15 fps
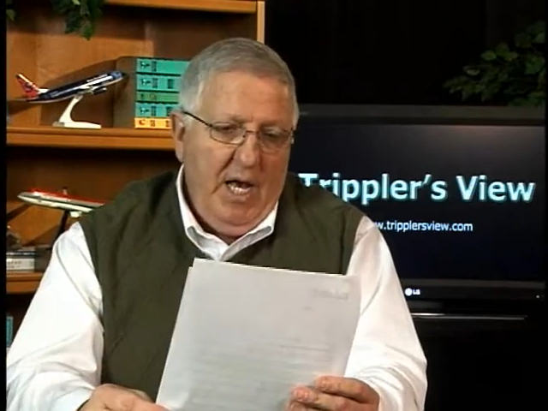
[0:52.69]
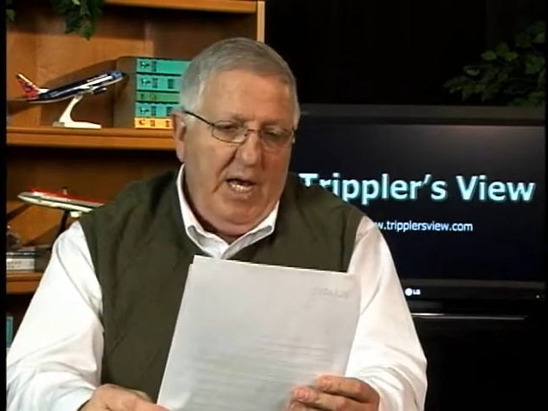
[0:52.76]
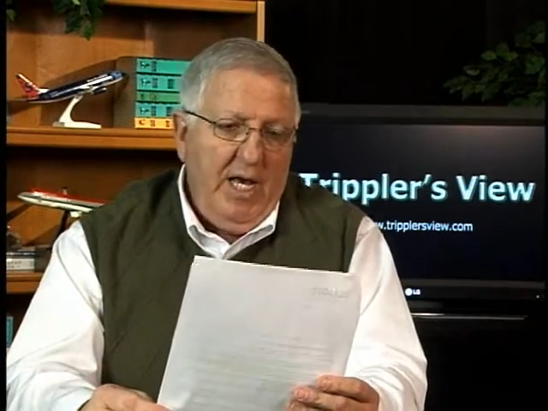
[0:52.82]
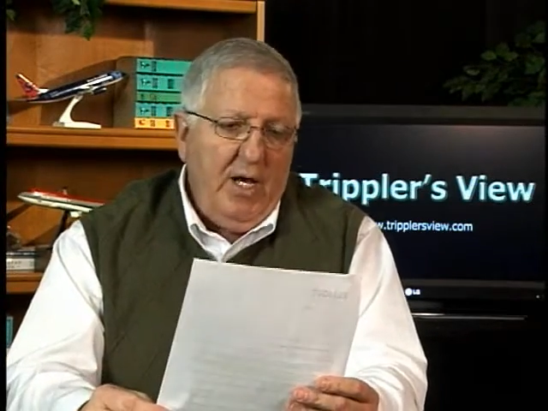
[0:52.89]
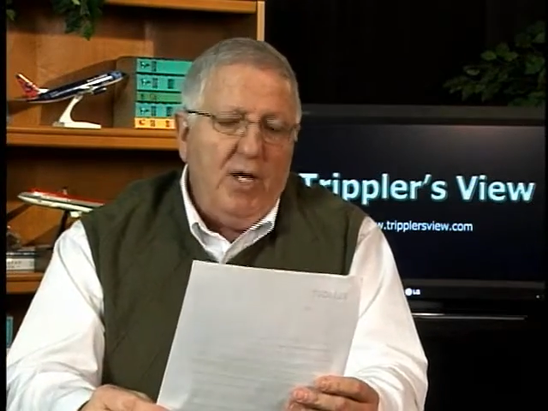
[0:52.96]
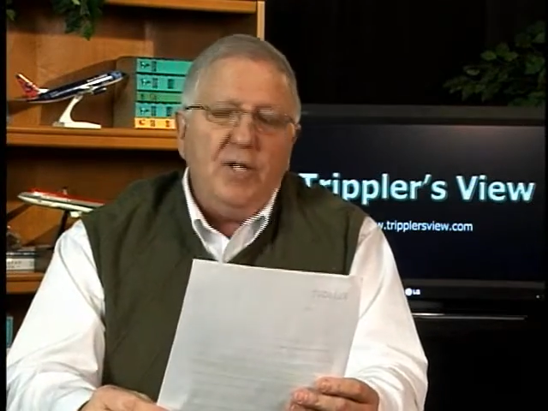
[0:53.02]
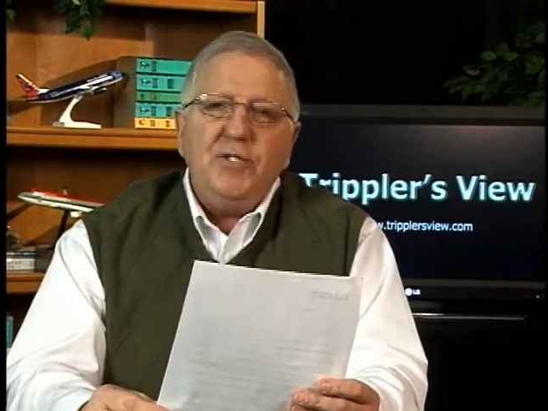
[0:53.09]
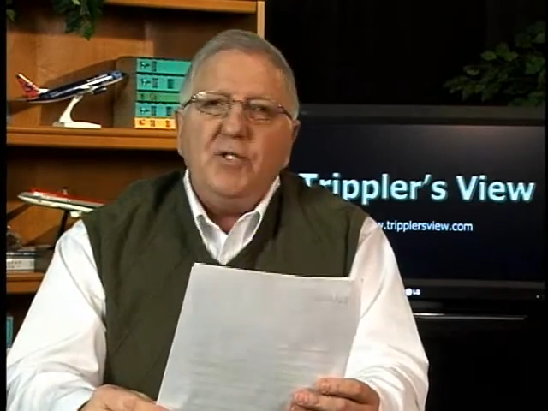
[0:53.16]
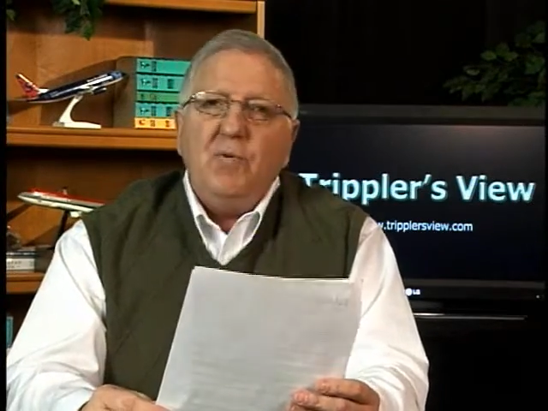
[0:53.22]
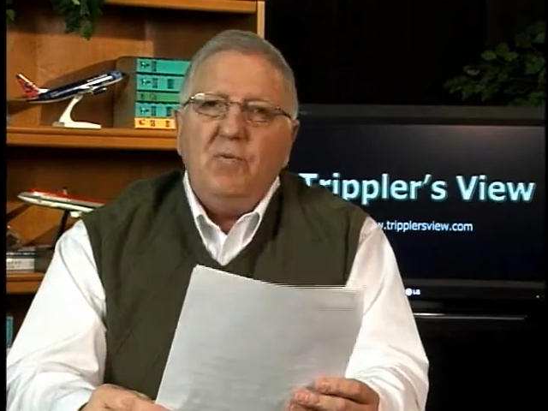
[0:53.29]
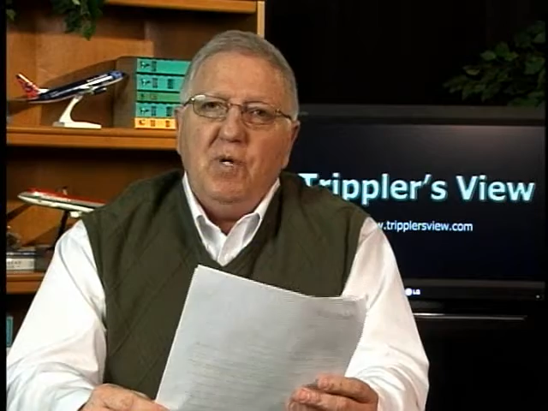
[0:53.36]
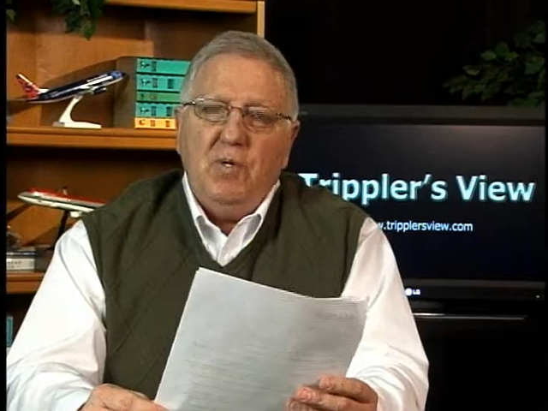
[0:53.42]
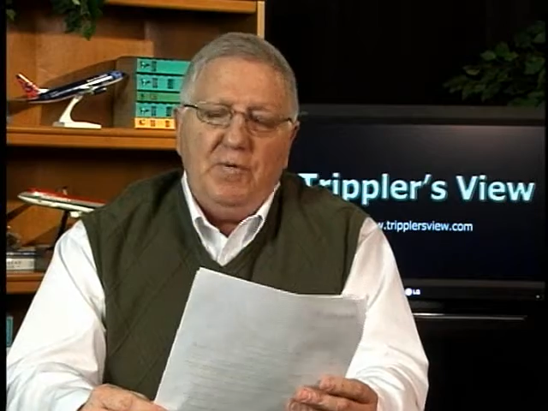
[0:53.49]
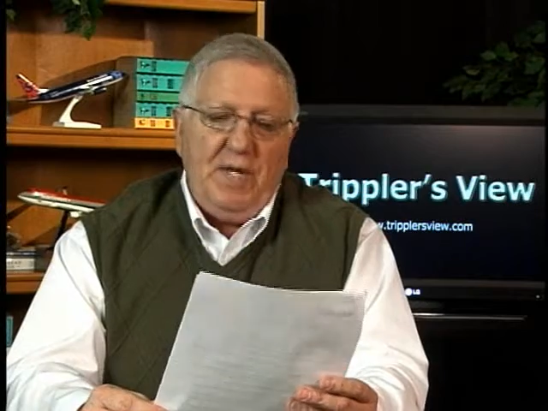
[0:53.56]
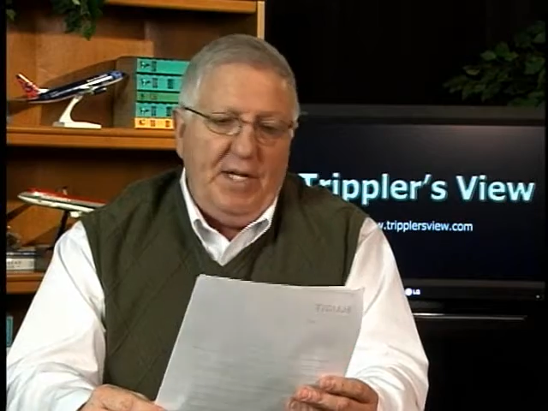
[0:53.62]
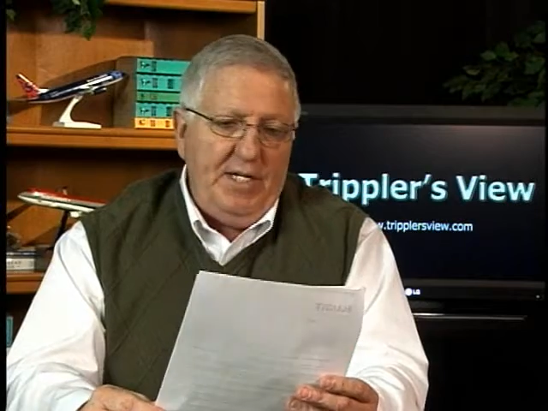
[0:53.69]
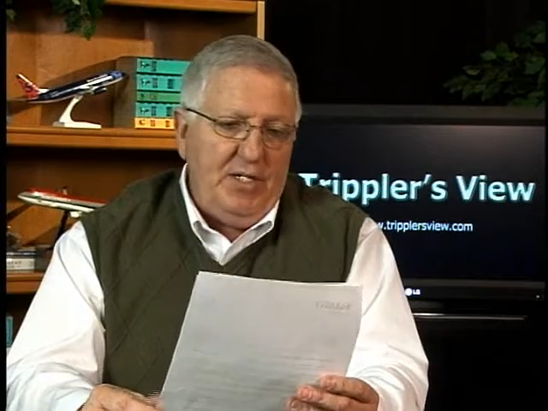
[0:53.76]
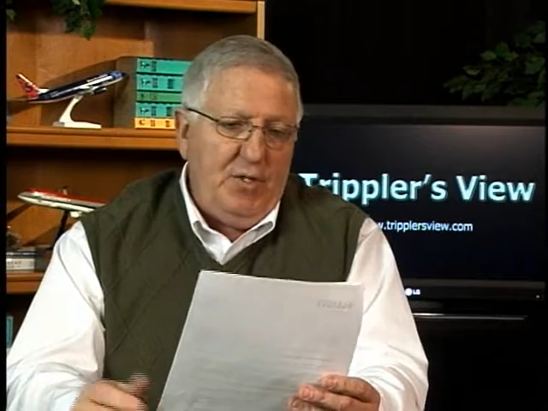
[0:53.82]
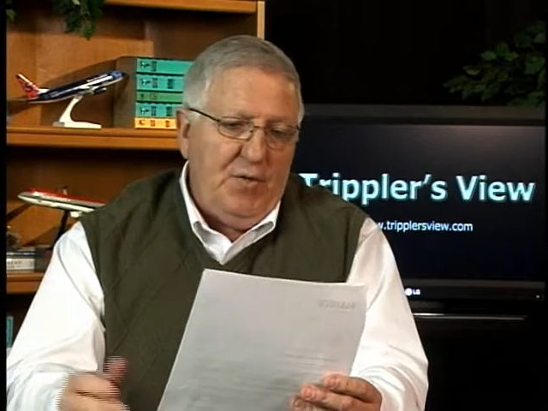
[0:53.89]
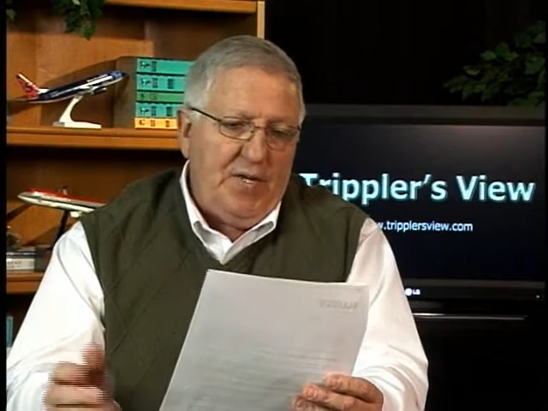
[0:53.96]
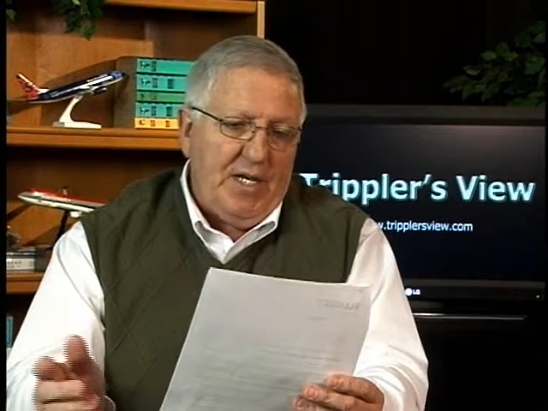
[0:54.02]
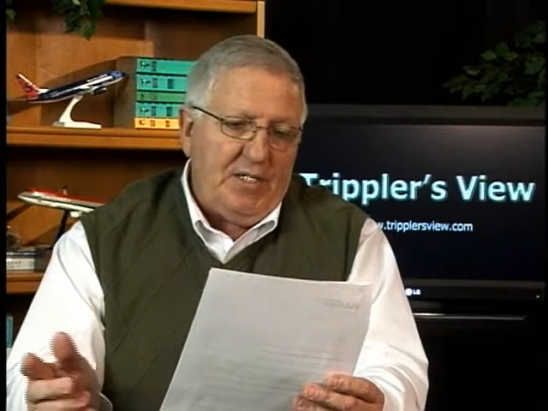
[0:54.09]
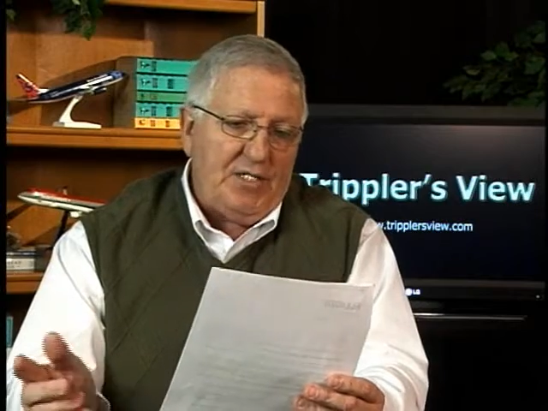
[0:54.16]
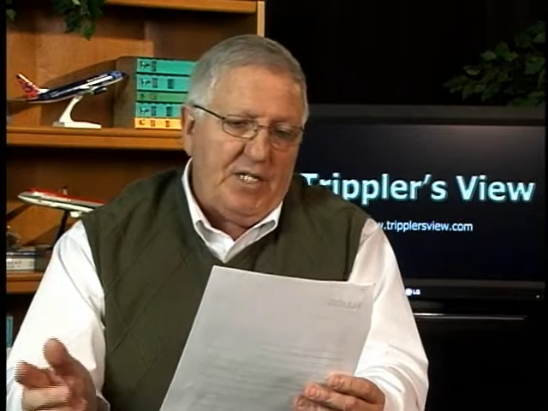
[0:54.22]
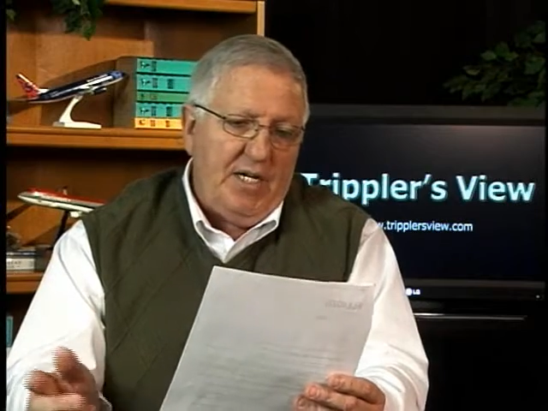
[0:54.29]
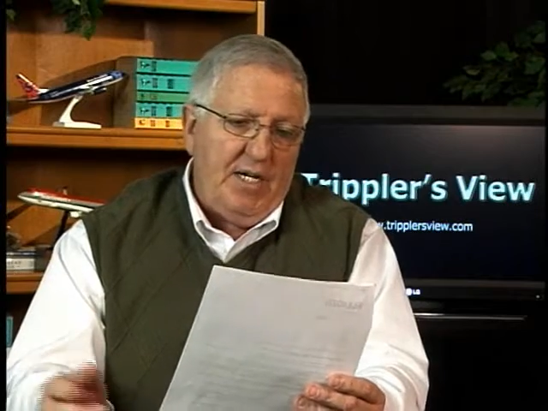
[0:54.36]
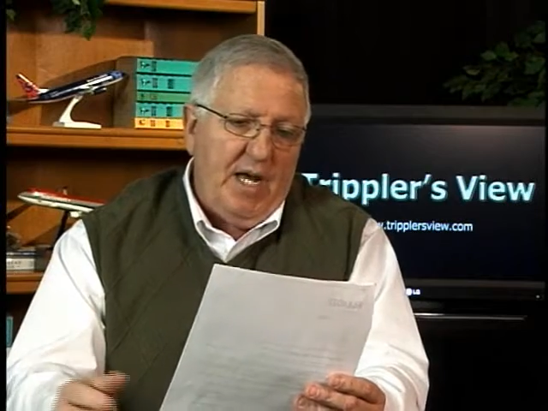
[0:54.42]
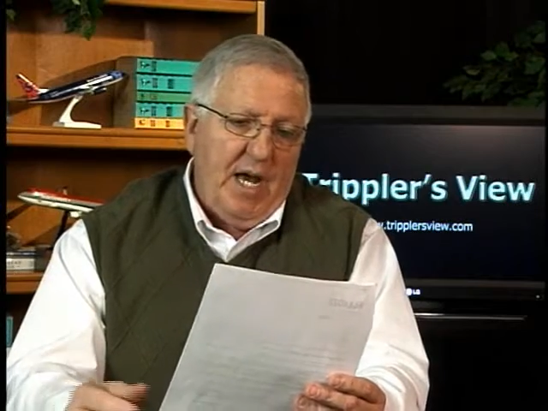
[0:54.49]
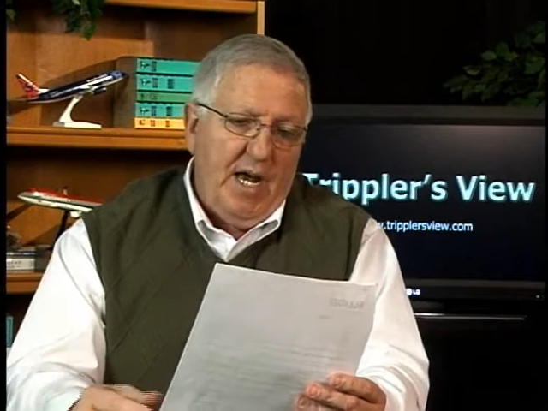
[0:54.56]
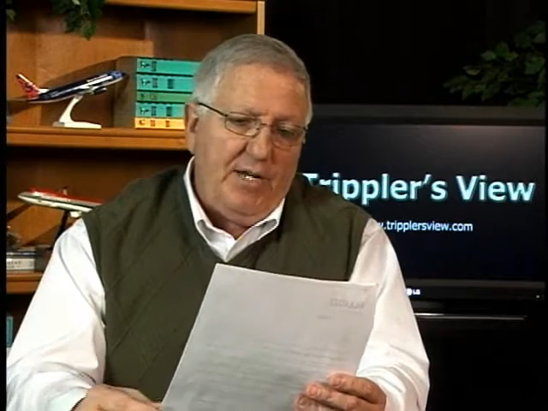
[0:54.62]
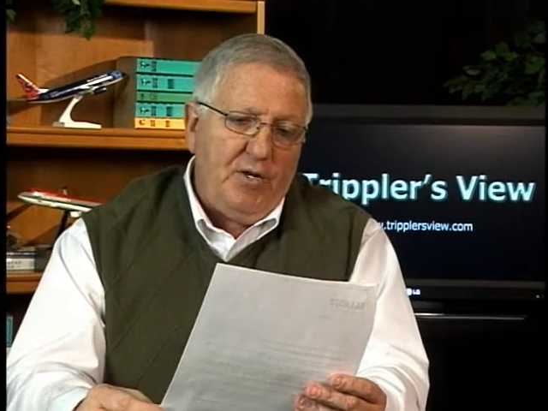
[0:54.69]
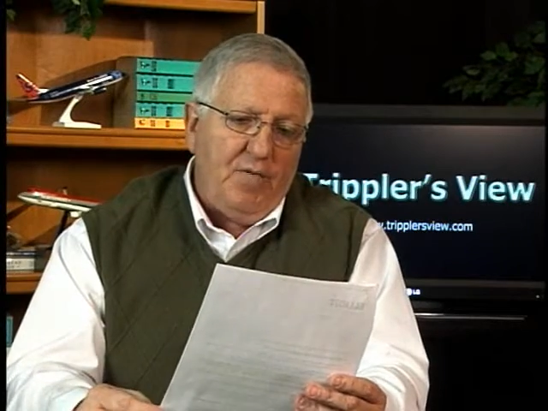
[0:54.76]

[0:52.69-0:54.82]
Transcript: He also wrote that in 2009,